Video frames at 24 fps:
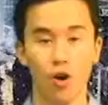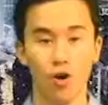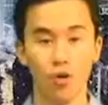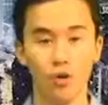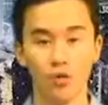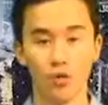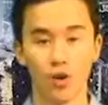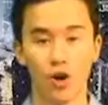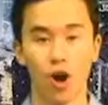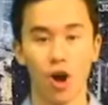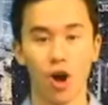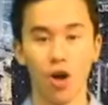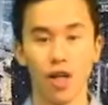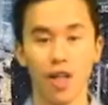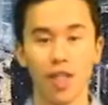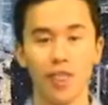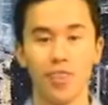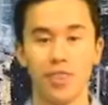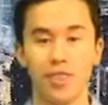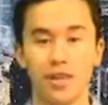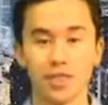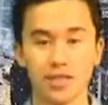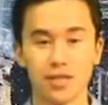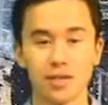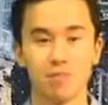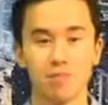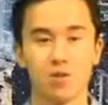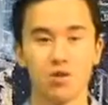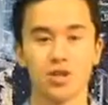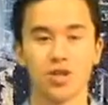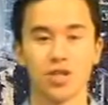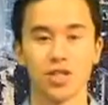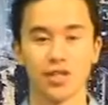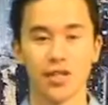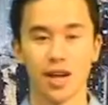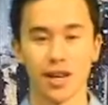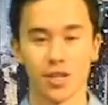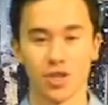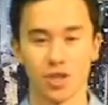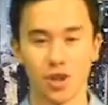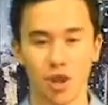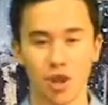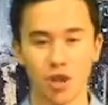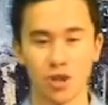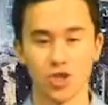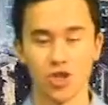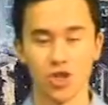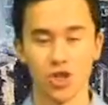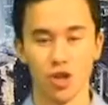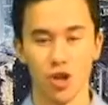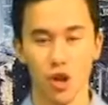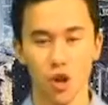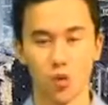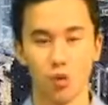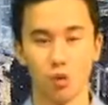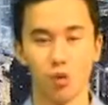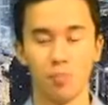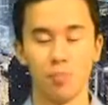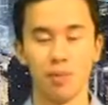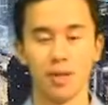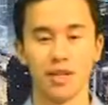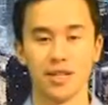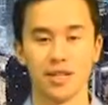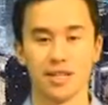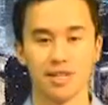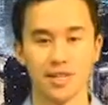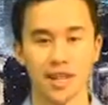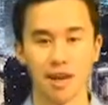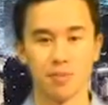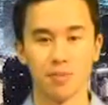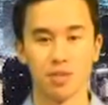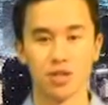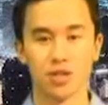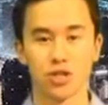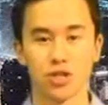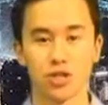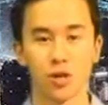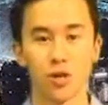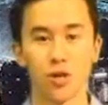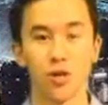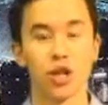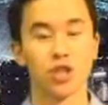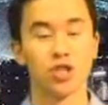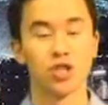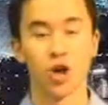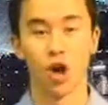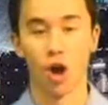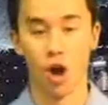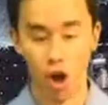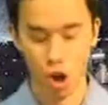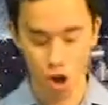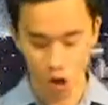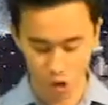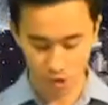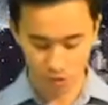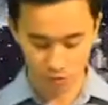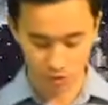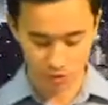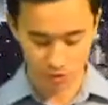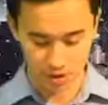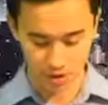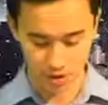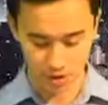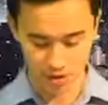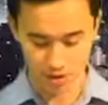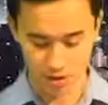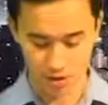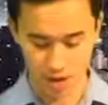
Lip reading: Overall, this emerging technology will be a stepping stone to all fields